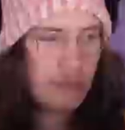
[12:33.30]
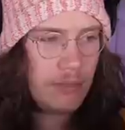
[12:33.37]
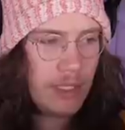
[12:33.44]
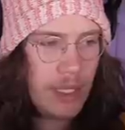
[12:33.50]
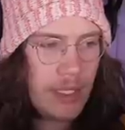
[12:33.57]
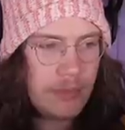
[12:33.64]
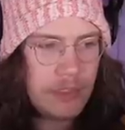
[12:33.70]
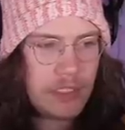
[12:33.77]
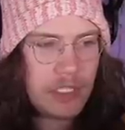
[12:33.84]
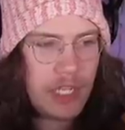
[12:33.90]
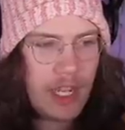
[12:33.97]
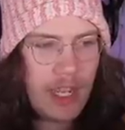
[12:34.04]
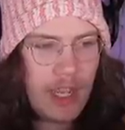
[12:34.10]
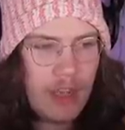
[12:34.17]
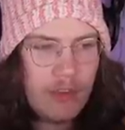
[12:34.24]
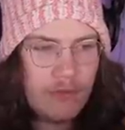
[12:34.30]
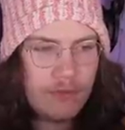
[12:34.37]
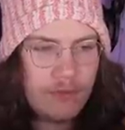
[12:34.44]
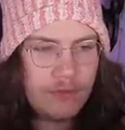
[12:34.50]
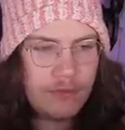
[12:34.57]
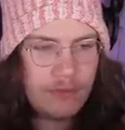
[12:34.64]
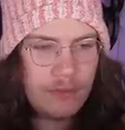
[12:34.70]
My name's
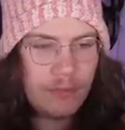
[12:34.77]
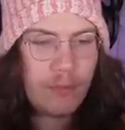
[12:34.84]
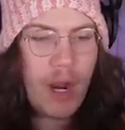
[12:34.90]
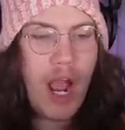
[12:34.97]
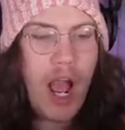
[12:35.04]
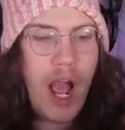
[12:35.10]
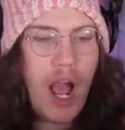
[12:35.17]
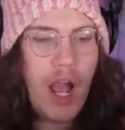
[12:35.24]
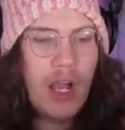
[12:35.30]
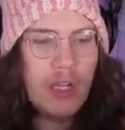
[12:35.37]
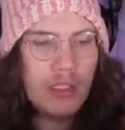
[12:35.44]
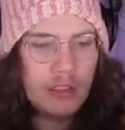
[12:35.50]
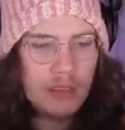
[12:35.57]
Jeff. Bruh.